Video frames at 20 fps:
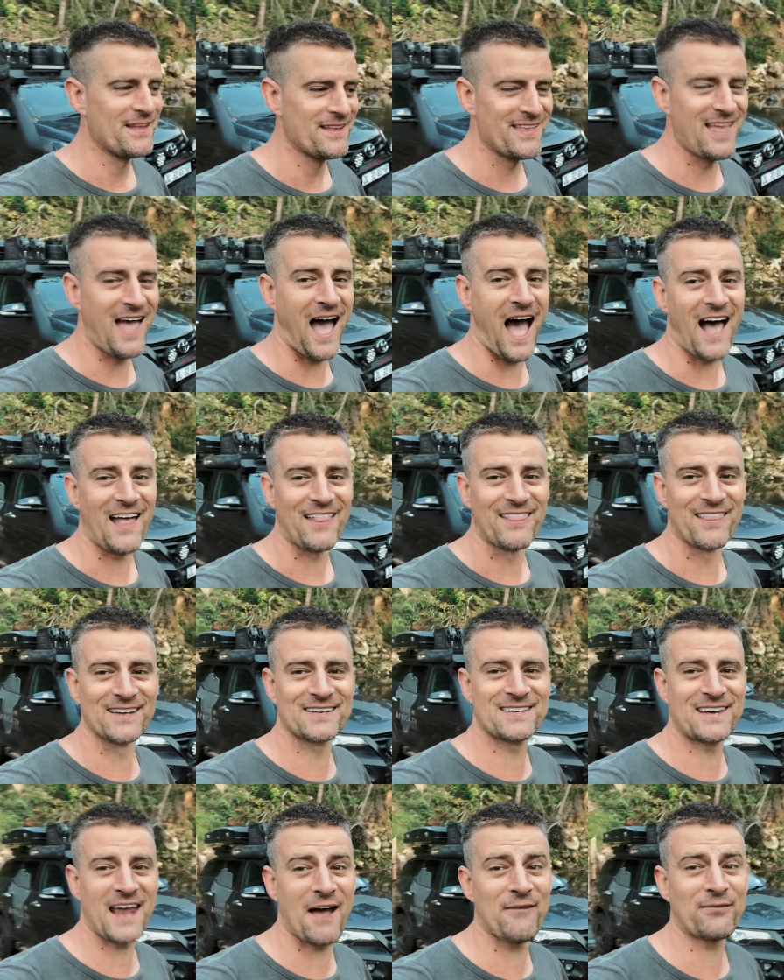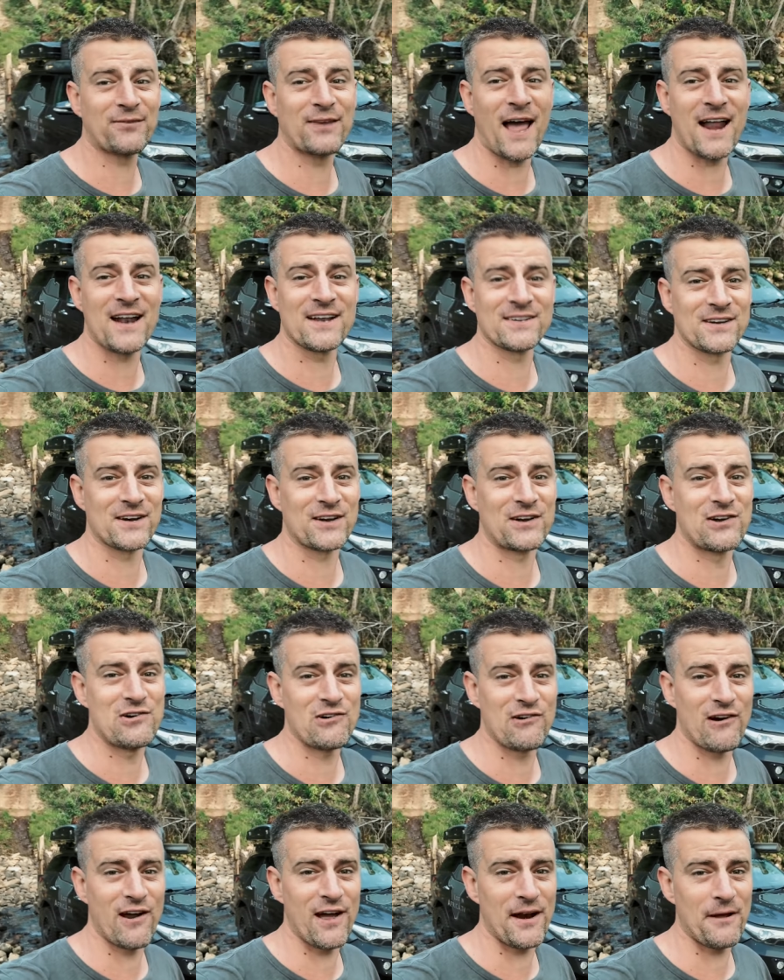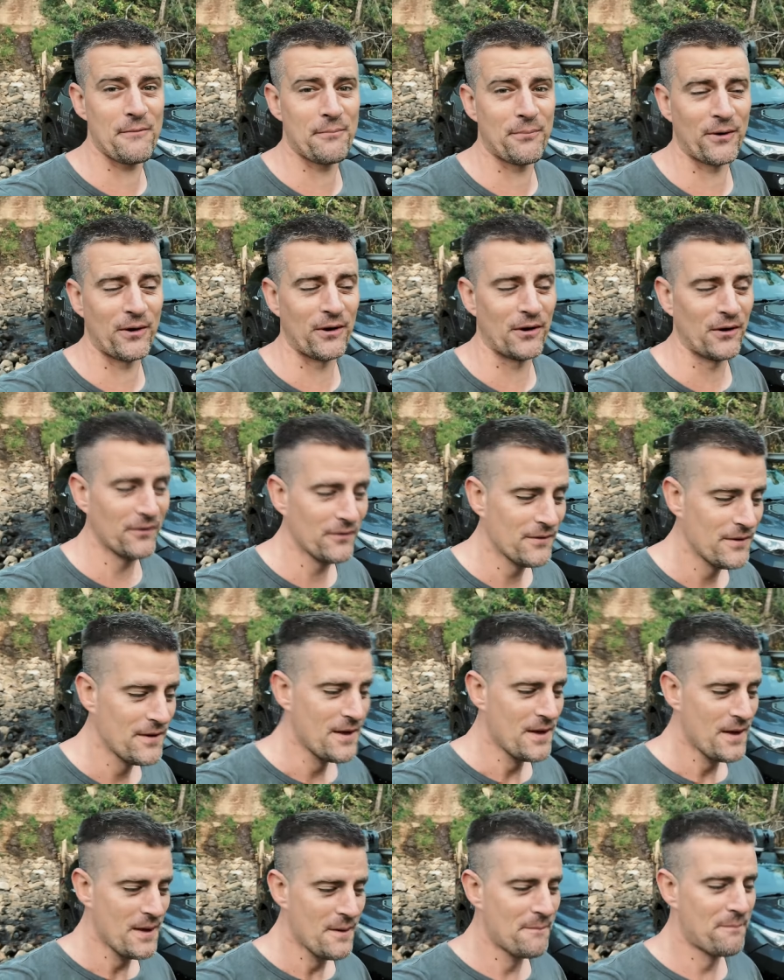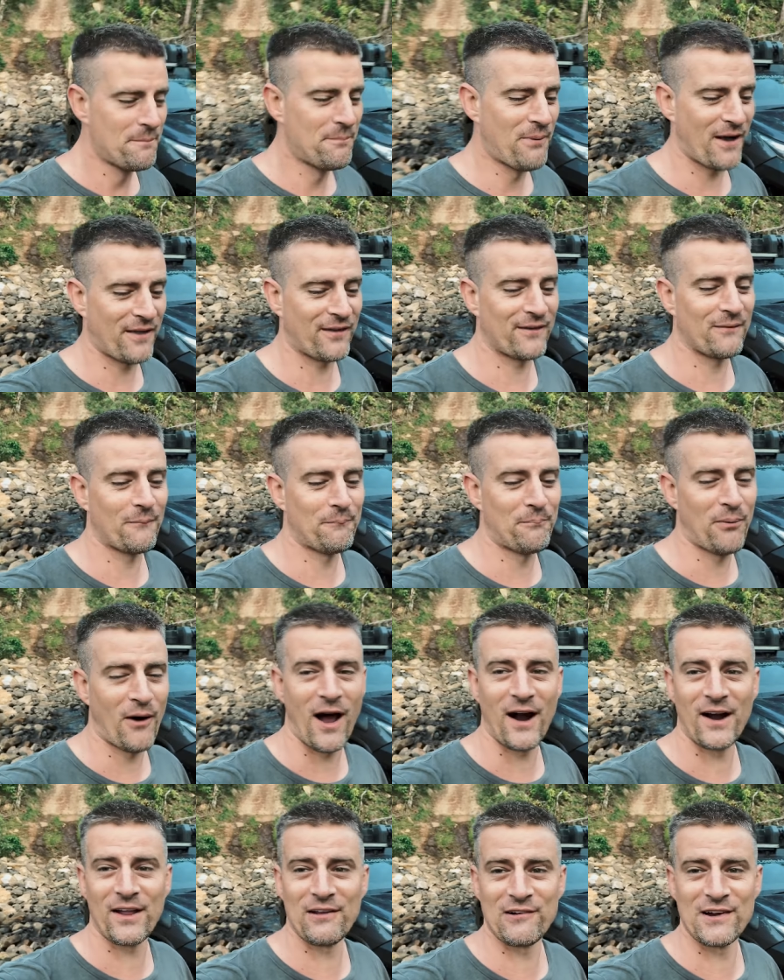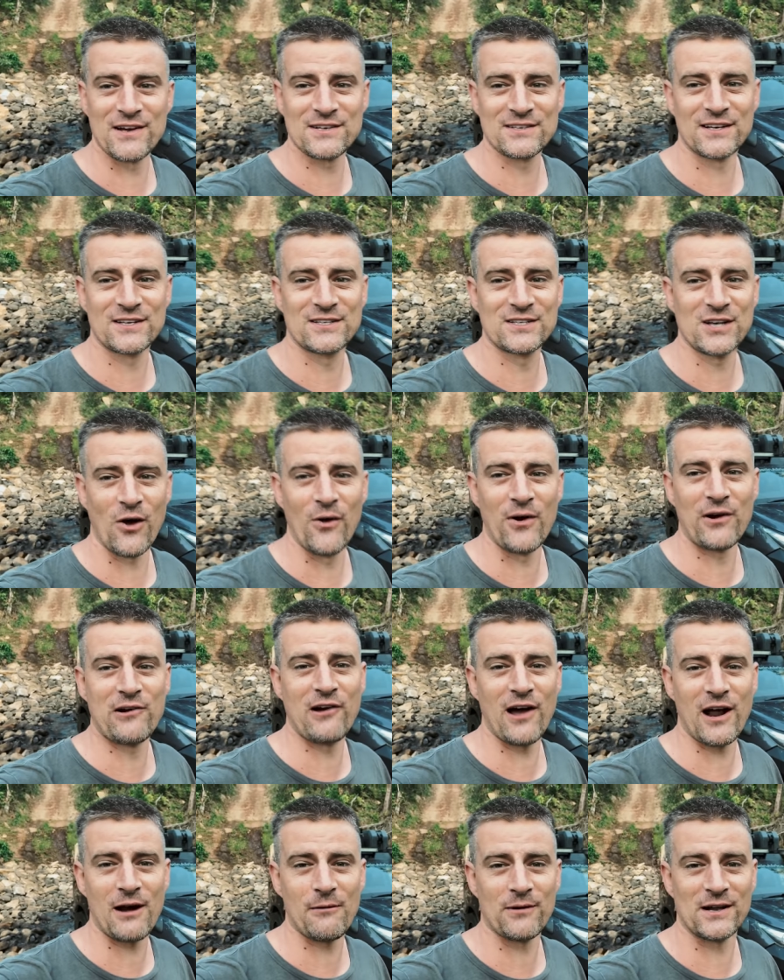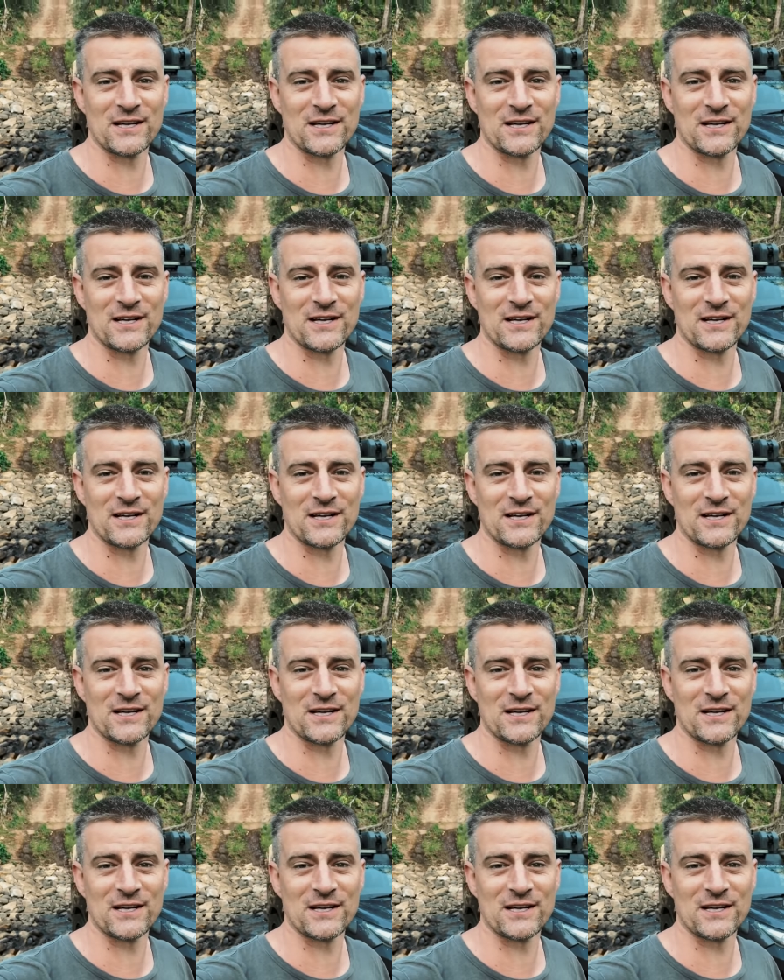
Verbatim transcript: yeah, this campsite is incredible, but part of the reason it's so incredible